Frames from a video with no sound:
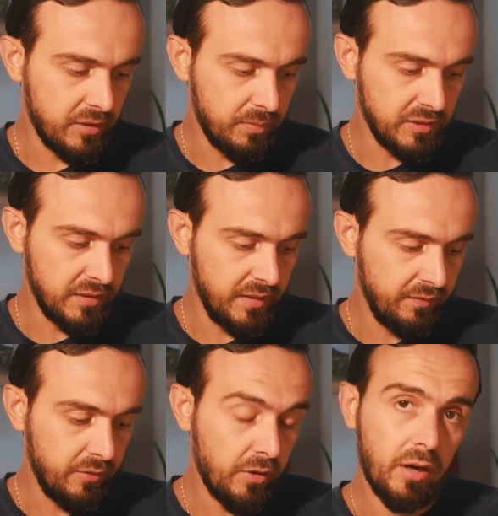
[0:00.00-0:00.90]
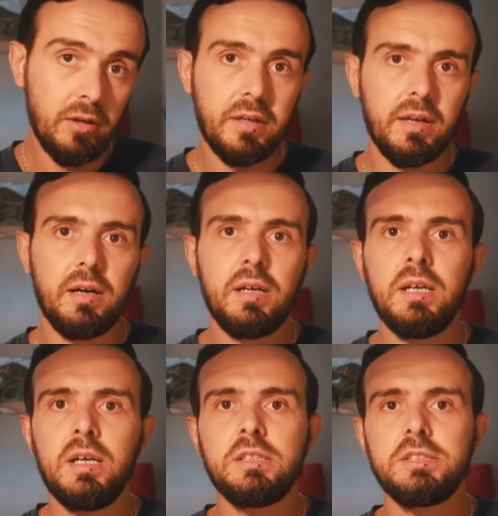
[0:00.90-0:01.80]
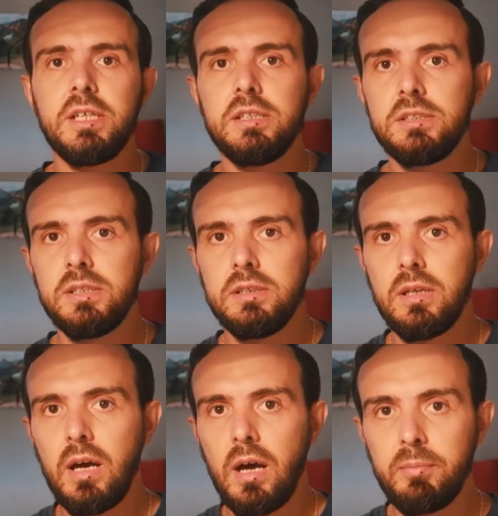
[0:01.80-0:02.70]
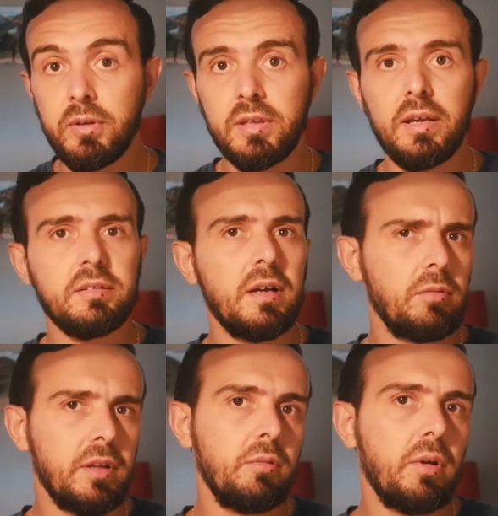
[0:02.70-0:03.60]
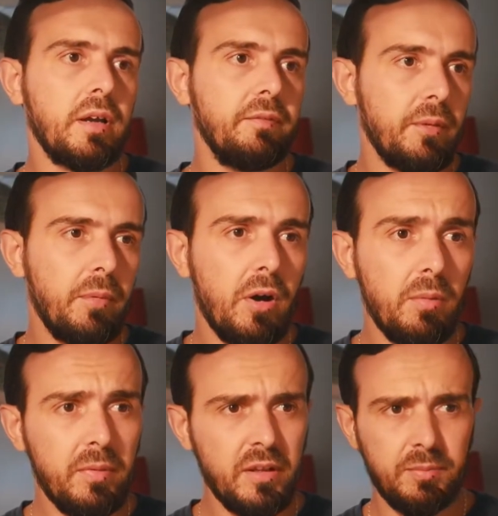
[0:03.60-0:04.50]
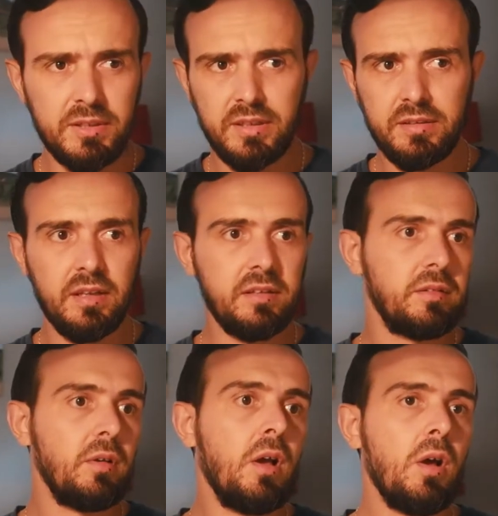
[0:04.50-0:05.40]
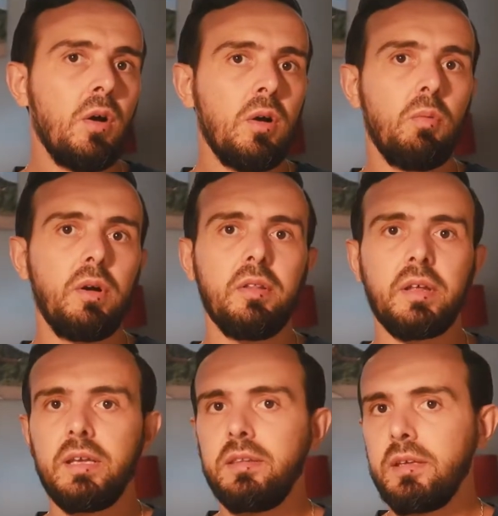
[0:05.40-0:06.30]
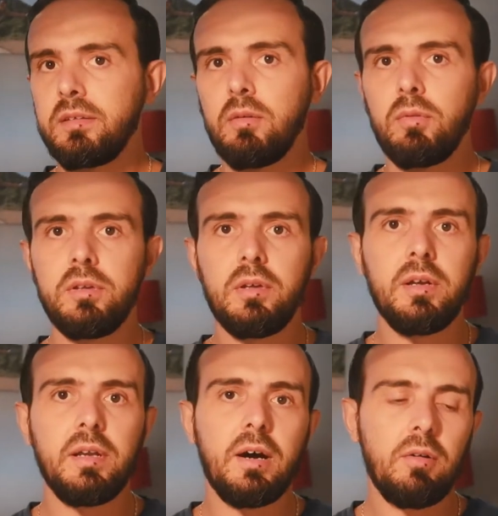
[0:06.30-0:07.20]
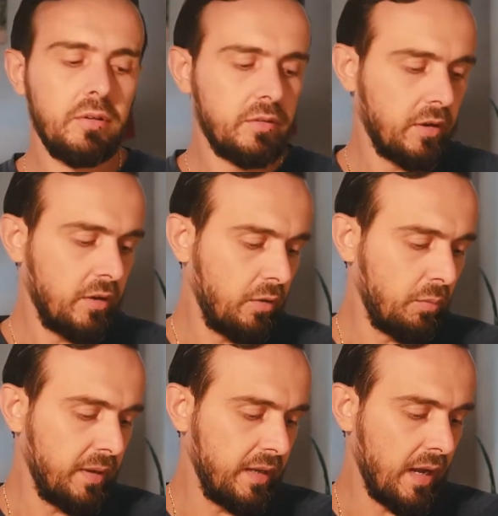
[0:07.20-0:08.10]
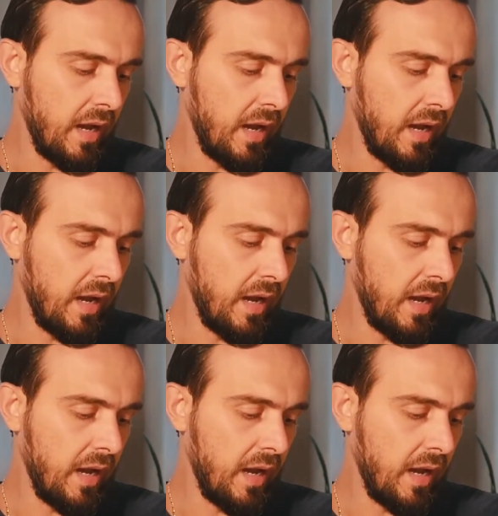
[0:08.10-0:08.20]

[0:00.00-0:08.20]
especially if you are looking at changing your desk after you're working from home, especially if that's one of the key things that we're doing now. So it'll be